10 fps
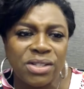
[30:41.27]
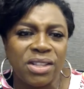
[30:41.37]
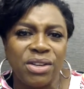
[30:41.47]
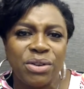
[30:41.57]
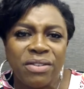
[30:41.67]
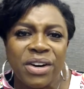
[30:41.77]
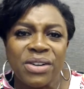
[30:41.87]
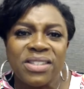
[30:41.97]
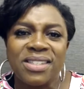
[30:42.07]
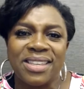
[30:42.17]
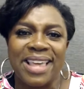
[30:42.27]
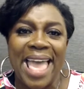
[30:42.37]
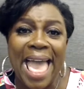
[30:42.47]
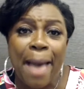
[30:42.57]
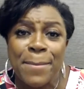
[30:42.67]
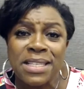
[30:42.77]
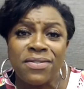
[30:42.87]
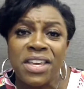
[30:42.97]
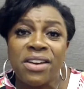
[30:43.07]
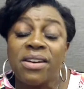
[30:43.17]
to the universe, to the
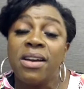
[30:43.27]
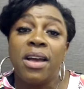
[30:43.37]
atmosphere,